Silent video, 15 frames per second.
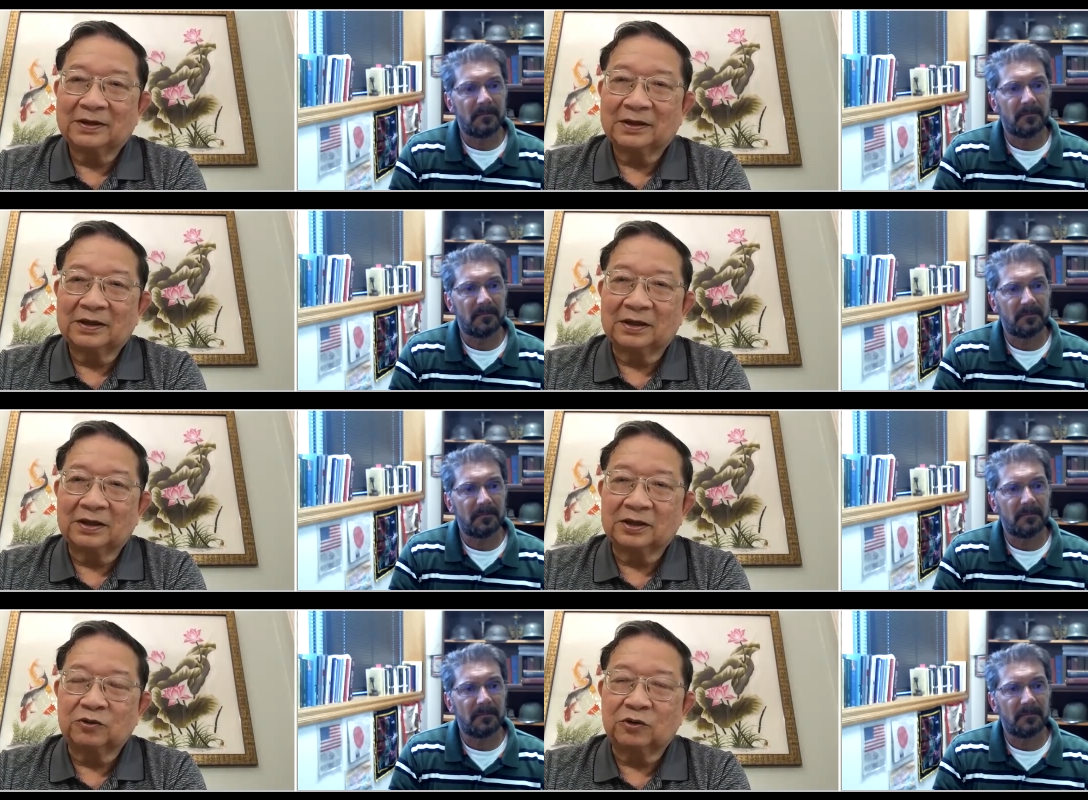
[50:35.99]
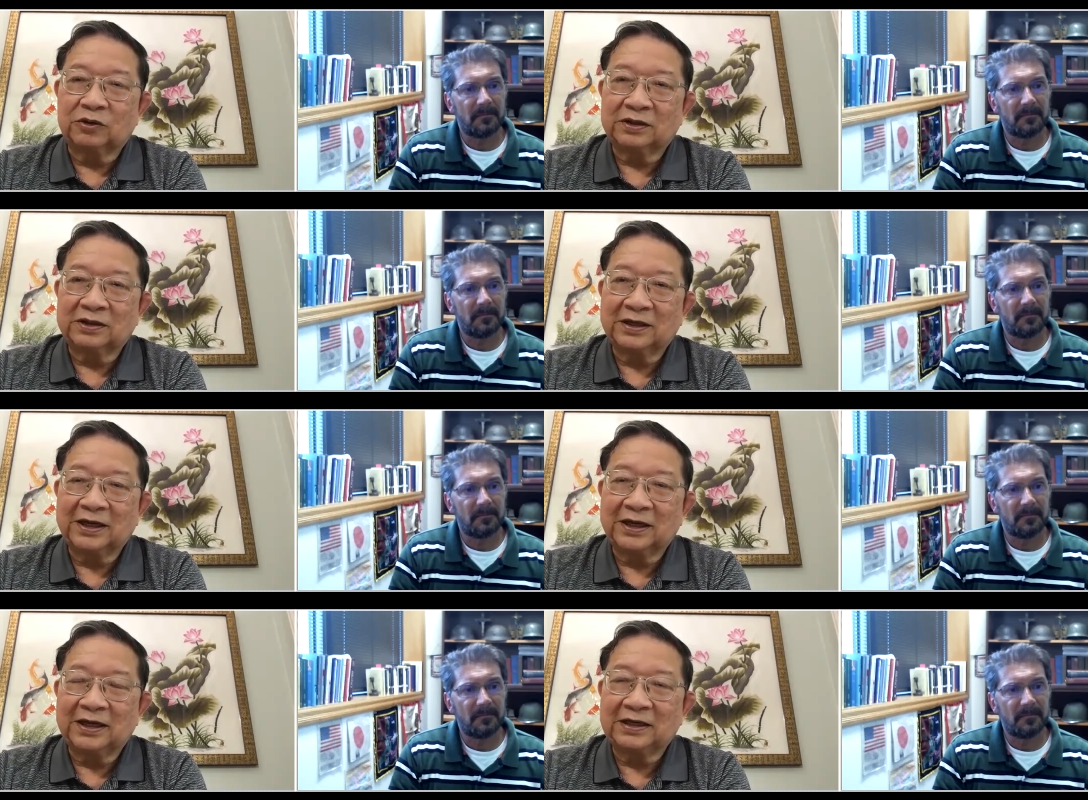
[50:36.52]
Speaker 1: uh,
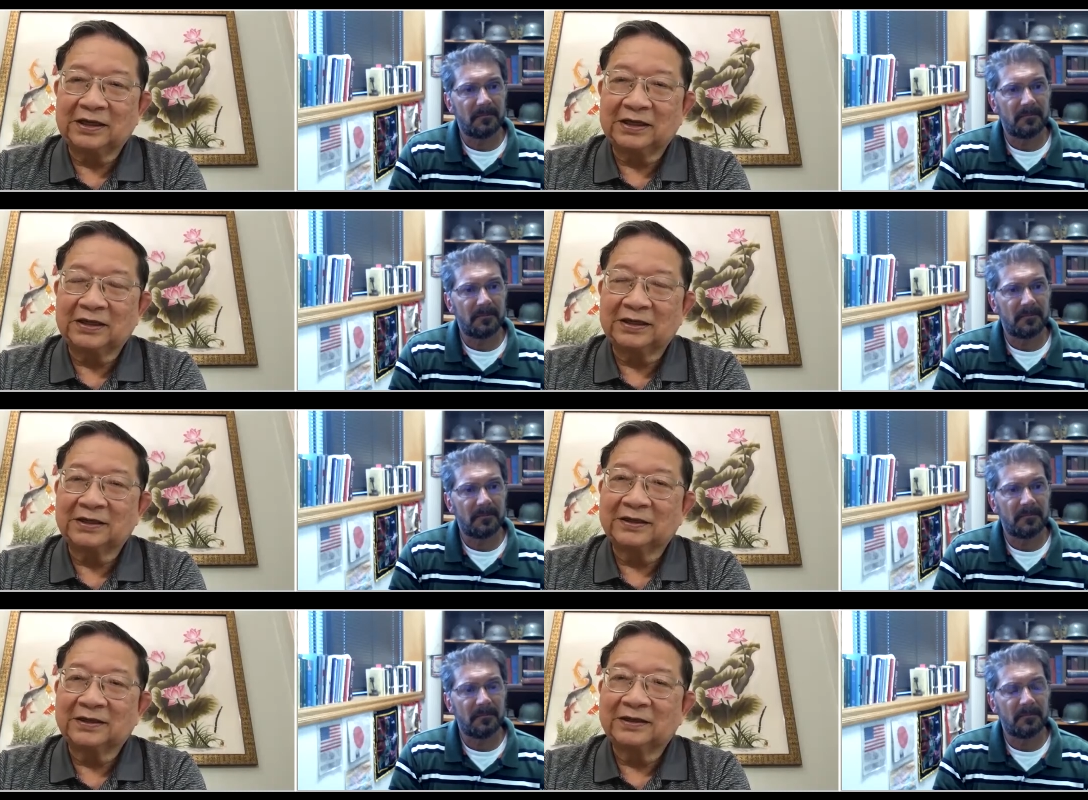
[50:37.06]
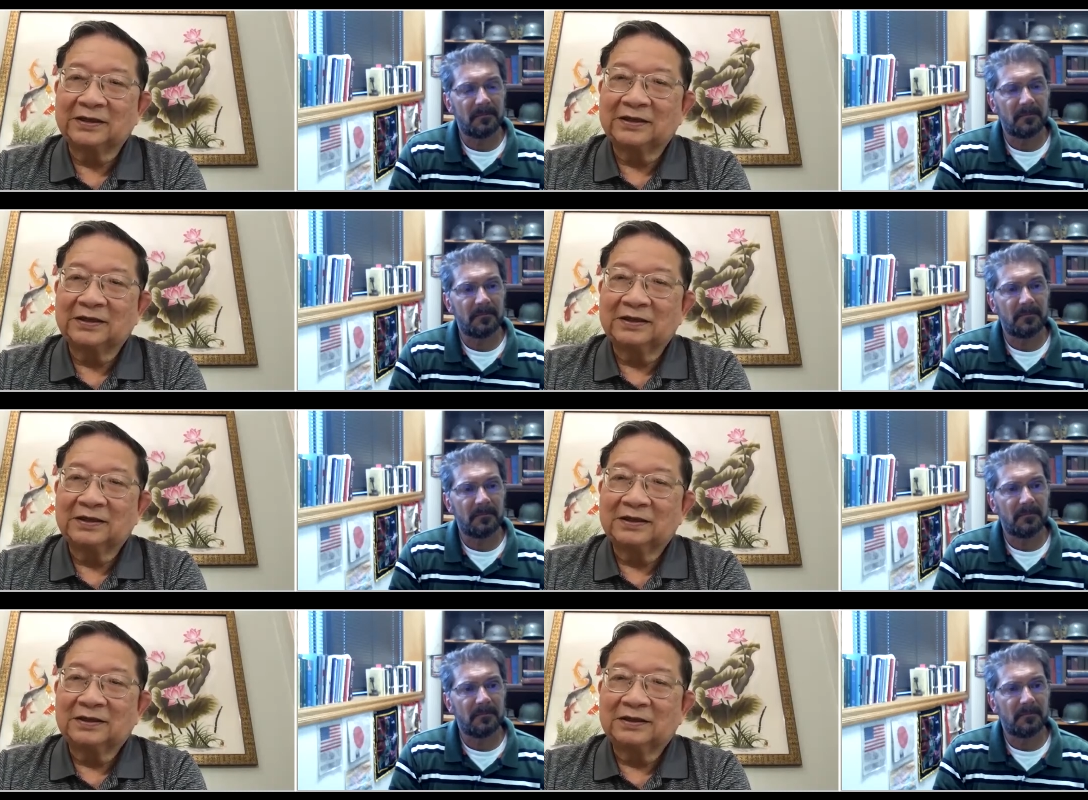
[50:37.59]
coordinating
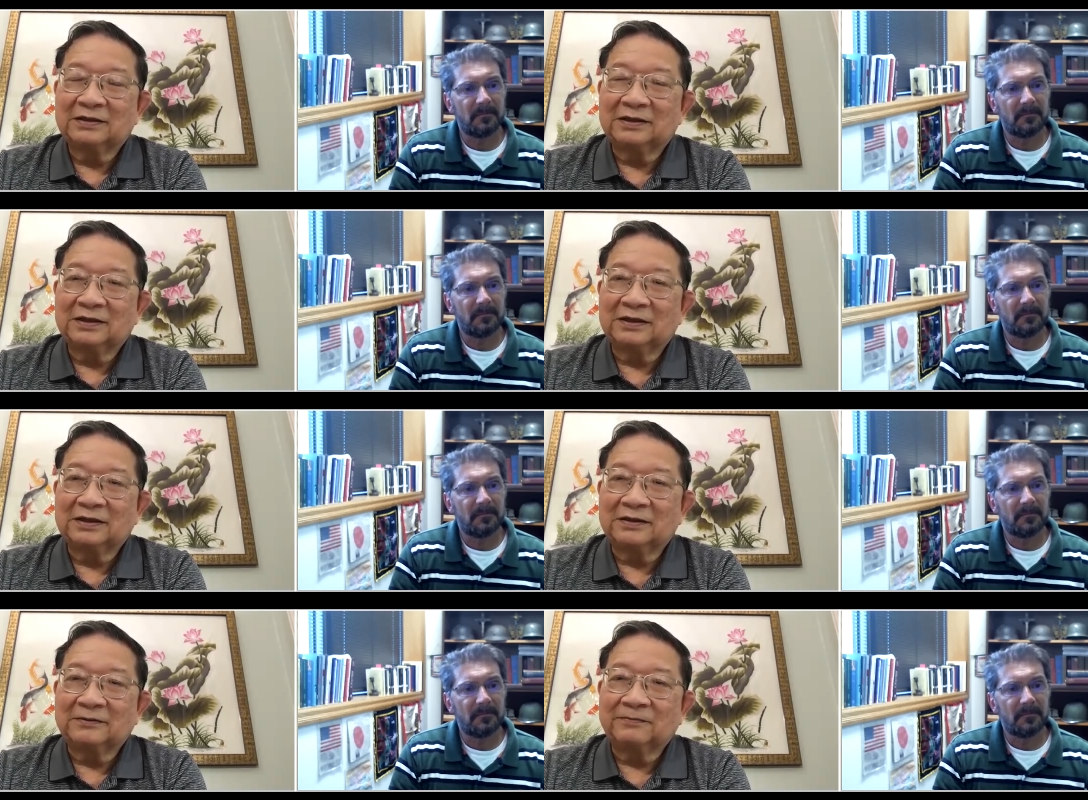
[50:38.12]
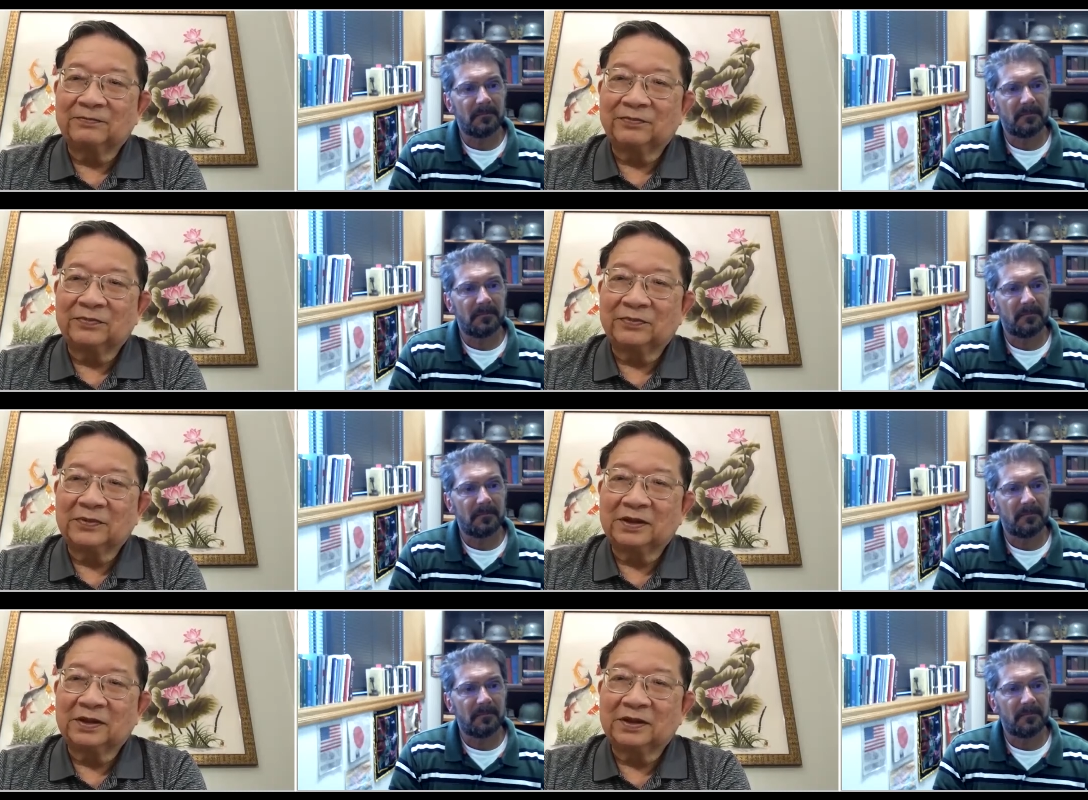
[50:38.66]
um,